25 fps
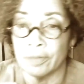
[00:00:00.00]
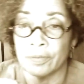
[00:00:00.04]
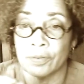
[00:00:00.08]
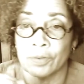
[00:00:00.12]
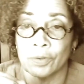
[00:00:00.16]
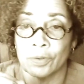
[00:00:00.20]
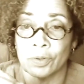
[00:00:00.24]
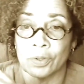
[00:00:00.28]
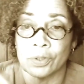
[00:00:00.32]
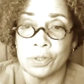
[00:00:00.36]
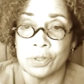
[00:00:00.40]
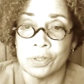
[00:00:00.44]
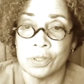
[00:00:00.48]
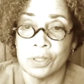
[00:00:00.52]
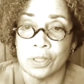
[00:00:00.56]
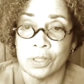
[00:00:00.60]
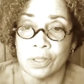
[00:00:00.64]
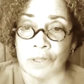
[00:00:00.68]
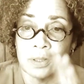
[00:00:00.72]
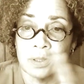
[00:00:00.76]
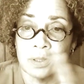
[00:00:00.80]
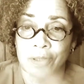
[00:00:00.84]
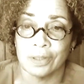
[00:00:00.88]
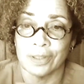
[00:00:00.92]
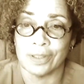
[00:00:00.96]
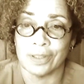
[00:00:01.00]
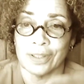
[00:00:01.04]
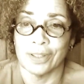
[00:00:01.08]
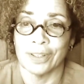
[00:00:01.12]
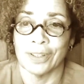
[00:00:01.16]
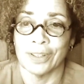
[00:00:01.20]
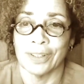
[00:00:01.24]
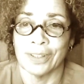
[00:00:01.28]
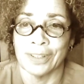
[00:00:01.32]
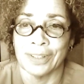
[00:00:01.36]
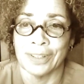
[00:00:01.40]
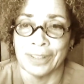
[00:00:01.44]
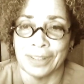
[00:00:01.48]
of course, to
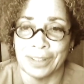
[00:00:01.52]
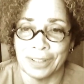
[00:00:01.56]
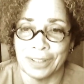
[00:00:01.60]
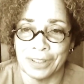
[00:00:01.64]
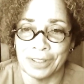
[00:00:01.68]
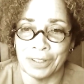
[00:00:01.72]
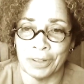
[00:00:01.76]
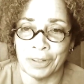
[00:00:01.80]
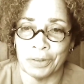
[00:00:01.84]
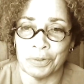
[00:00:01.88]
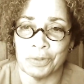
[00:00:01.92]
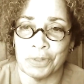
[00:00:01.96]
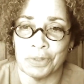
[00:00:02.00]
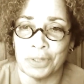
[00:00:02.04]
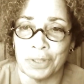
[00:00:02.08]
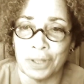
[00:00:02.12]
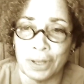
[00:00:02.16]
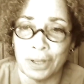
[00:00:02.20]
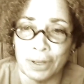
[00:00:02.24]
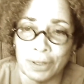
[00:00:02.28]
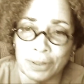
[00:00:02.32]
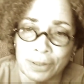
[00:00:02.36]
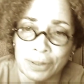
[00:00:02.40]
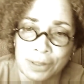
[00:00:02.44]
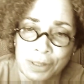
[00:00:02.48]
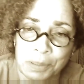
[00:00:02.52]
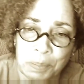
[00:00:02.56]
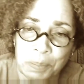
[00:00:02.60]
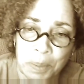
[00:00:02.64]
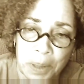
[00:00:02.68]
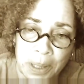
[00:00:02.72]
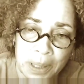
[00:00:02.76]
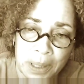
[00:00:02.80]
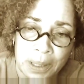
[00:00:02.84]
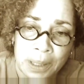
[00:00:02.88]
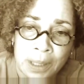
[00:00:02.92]
close the curtains, but